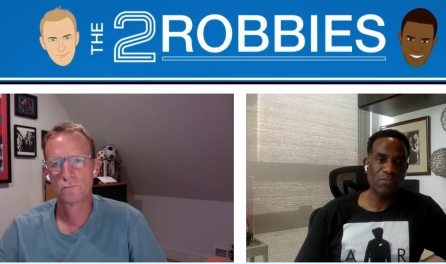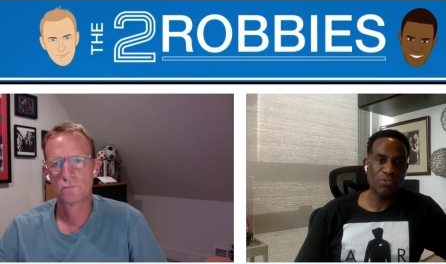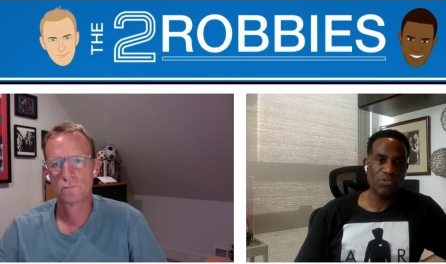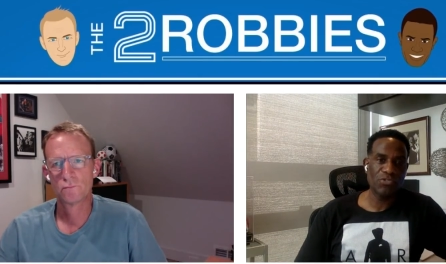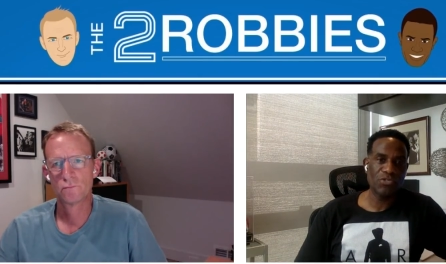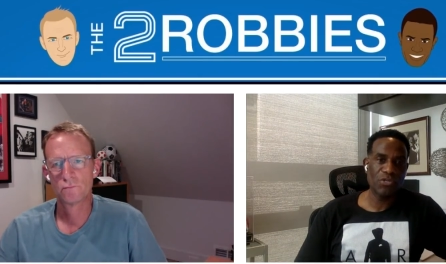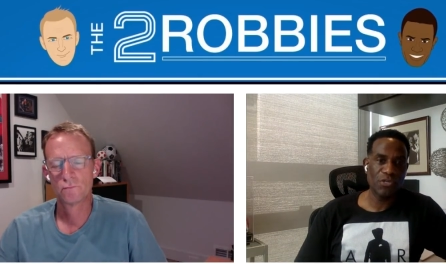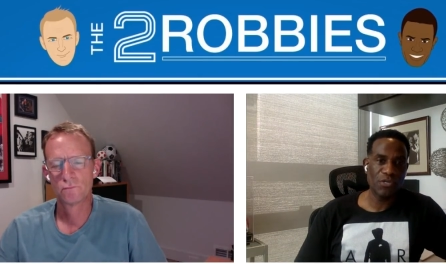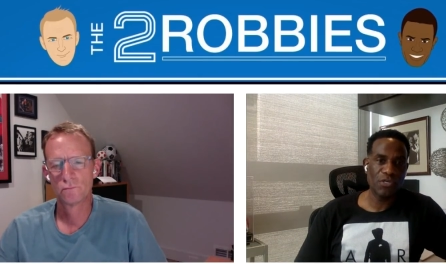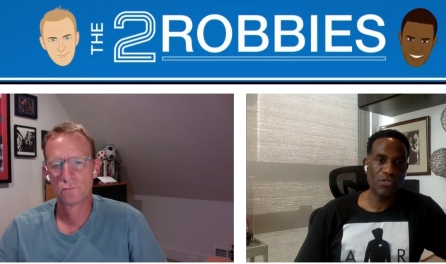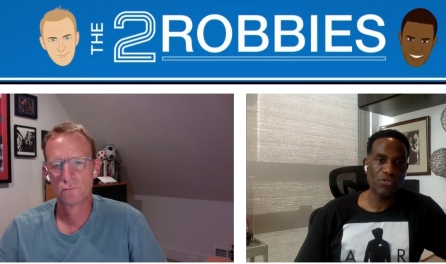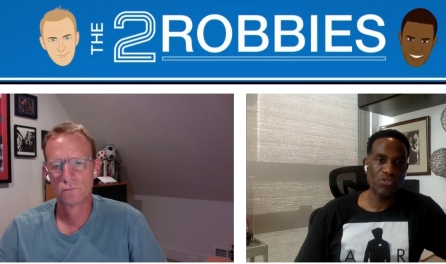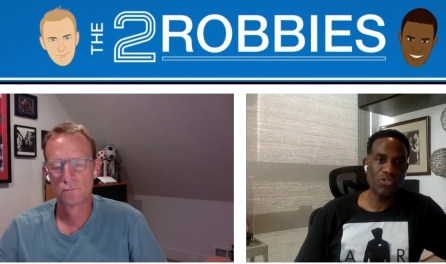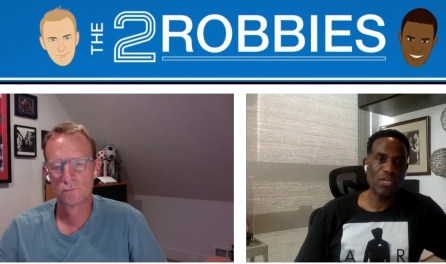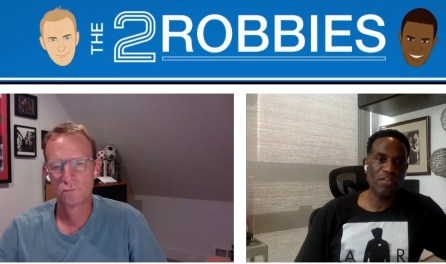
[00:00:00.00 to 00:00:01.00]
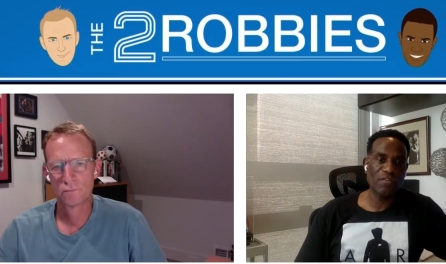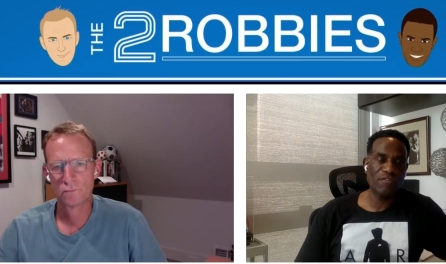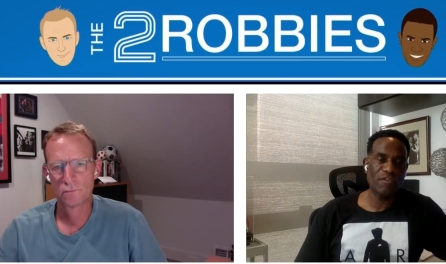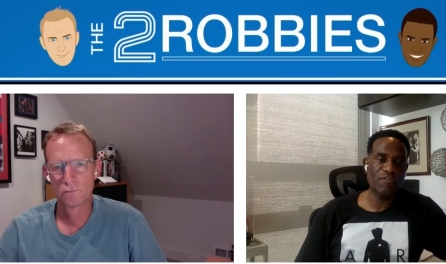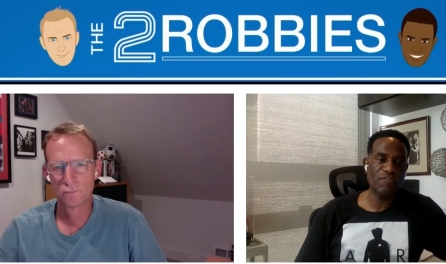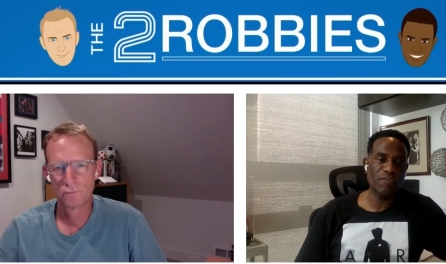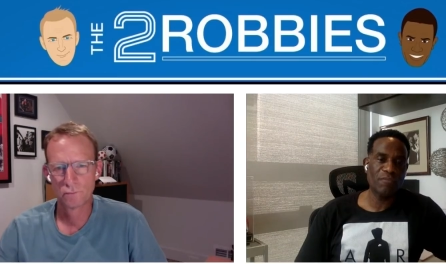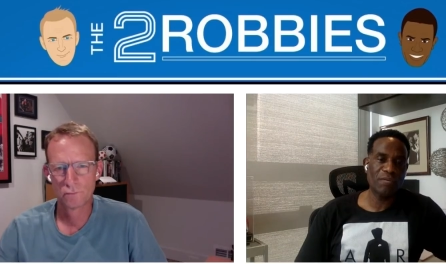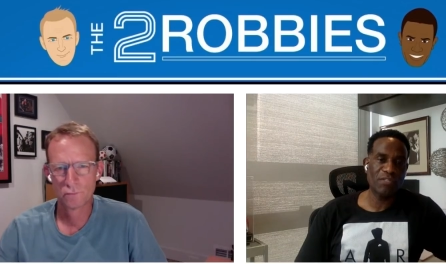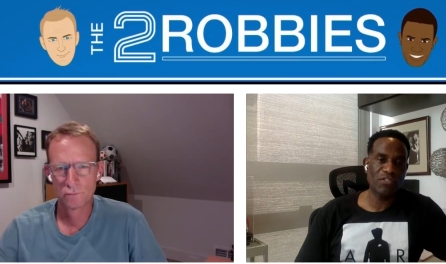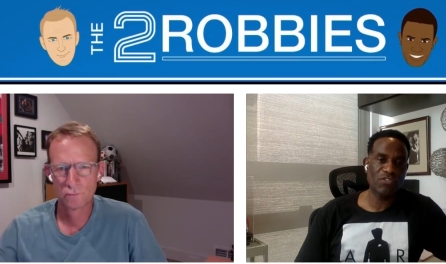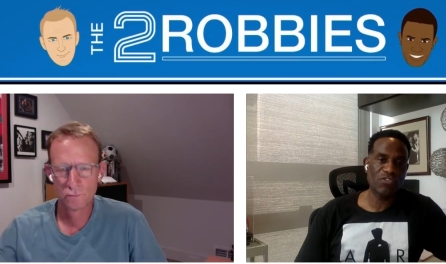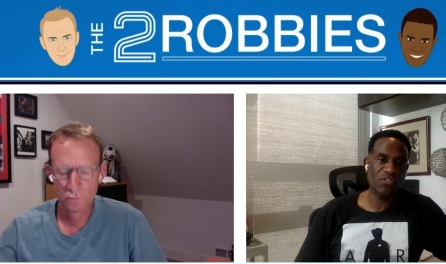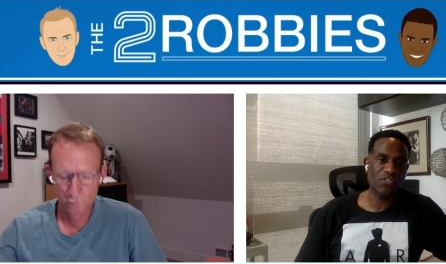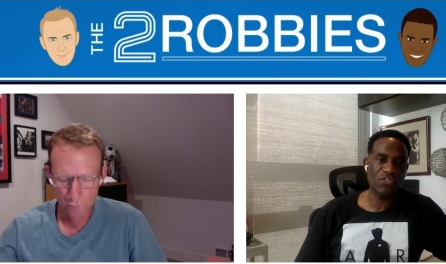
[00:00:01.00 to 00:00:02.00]
Speaker 1: But uh, good chance for, for
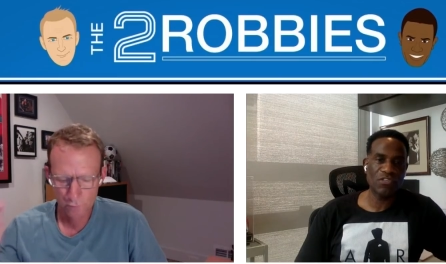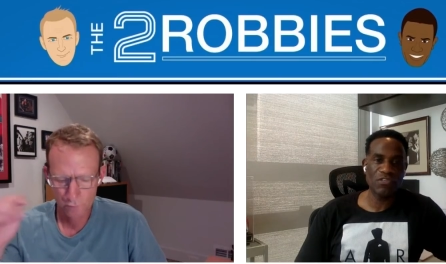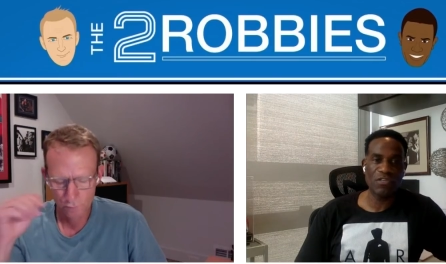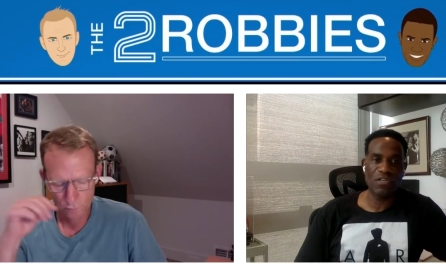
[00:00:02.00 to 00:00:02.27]
Manchester City and,